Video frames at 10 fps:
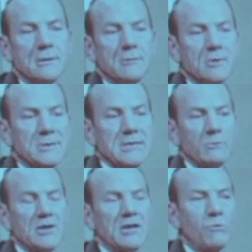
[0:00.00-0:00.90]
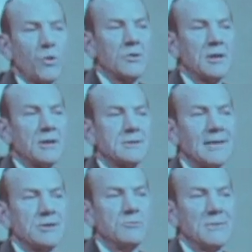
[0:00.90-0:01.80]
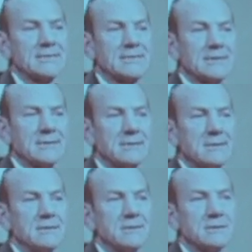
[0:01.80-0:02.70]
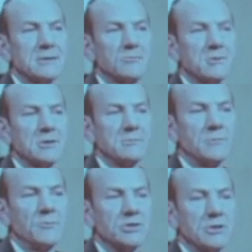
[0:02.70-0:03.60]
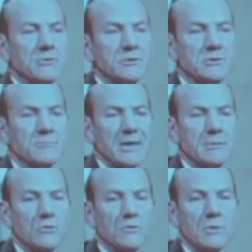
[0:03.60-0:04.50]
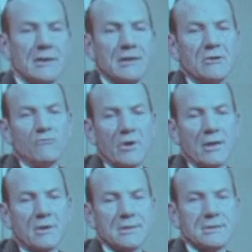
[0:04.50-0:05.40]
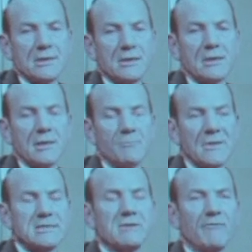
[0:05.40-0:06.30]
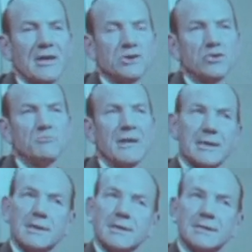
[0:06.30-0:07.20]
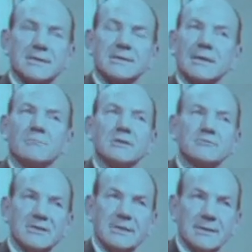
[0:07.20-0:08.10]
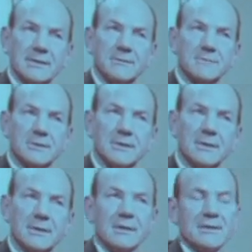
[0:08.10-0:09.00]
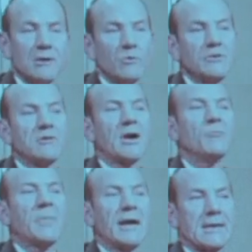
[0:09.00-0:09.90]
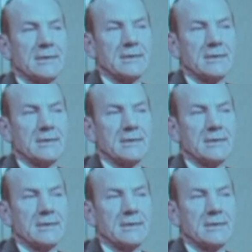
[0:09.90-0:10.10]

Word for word: But you see, when you get wounded like that, you must, uh, oh, I think uh, the majority of people realise that it, it must affect you mentally to some degree, you see. Now, when you come back,